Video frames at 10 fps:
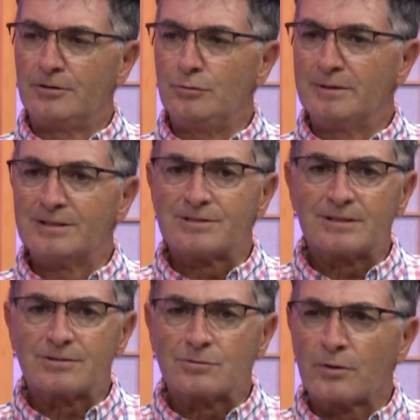
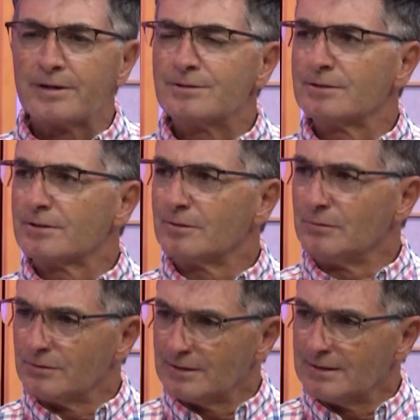humanistic stories in the
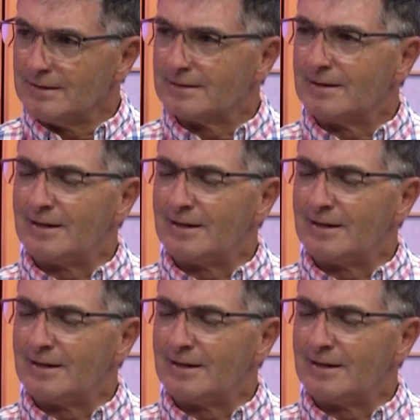community,